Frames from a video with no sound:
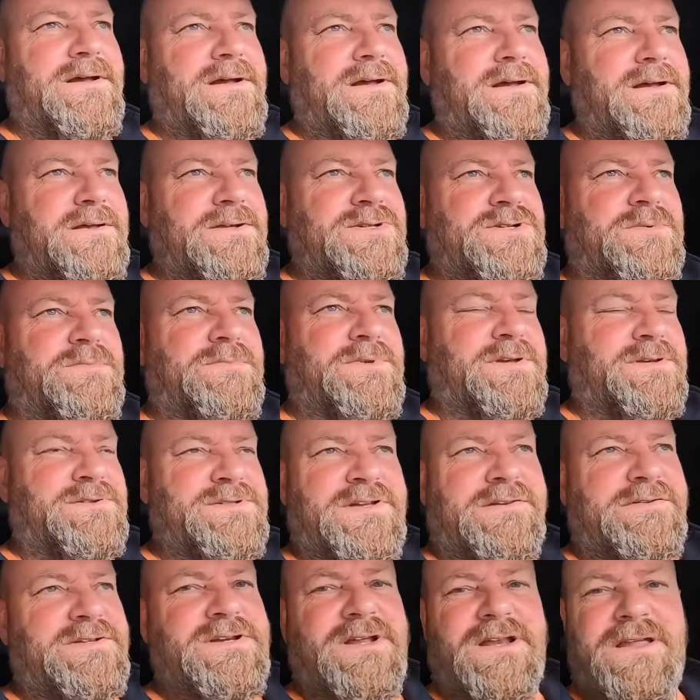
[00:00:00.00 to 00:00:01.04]
something, because
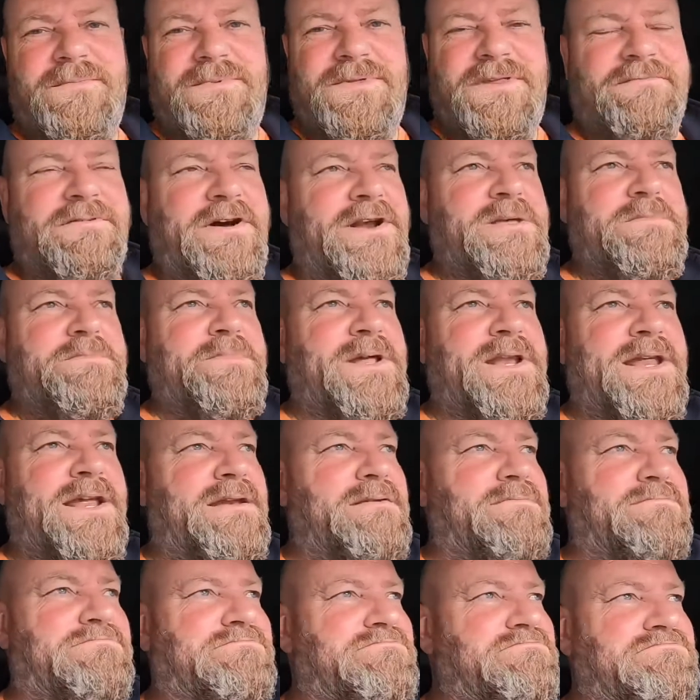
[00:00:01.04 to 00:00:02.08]
they've only been
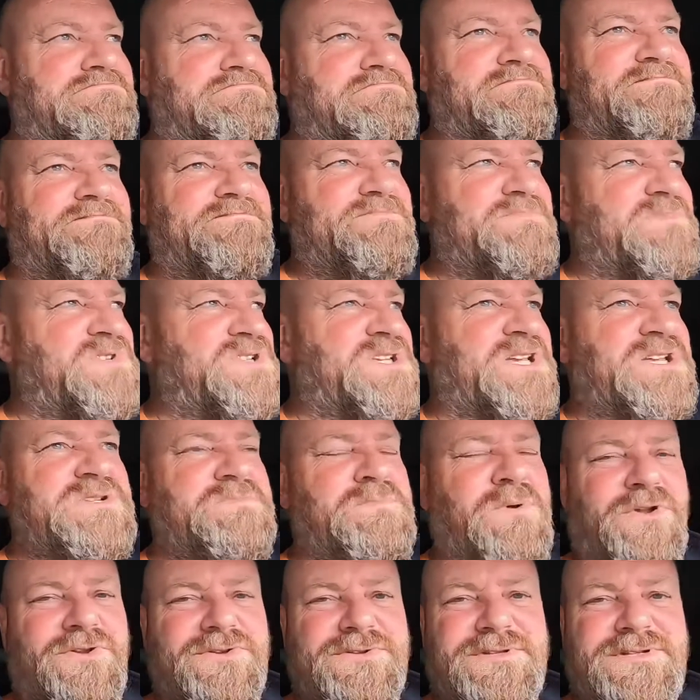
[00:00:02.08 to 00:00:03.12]
in 6
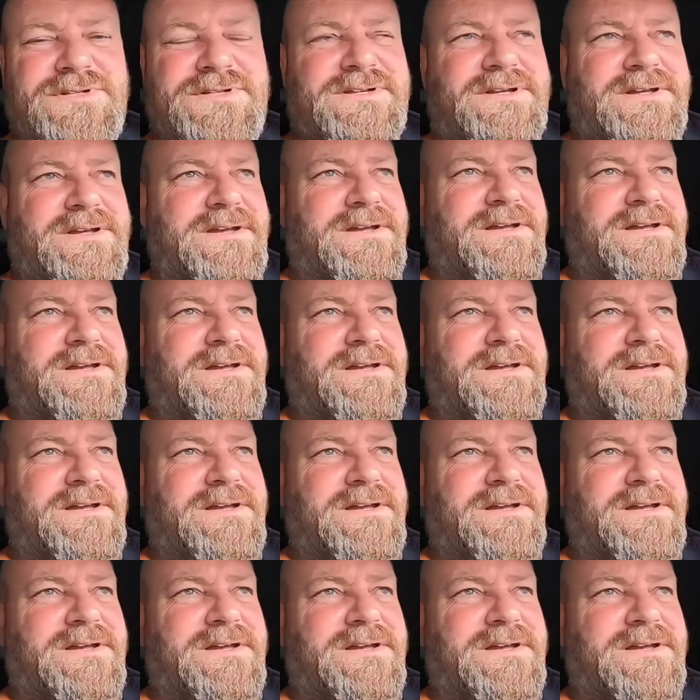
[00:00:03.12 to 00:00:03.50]
months.